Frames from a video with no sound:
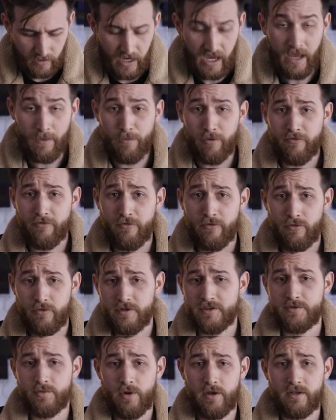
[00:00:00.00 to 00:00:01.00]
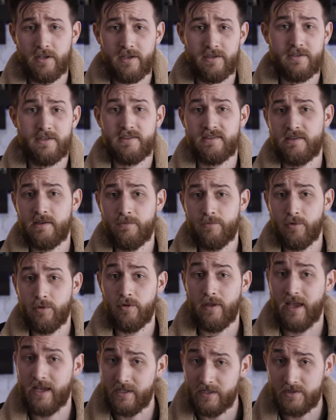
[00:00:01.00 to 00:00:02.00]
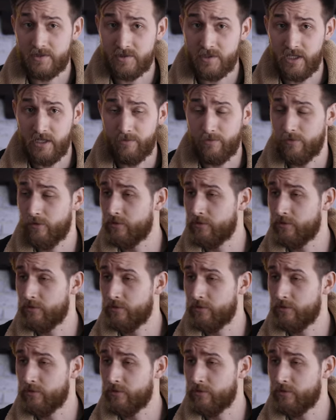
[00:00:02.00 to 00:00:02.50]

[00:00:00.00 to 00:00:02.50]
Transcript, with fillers: I prefer this one because it's simple and it's cheap.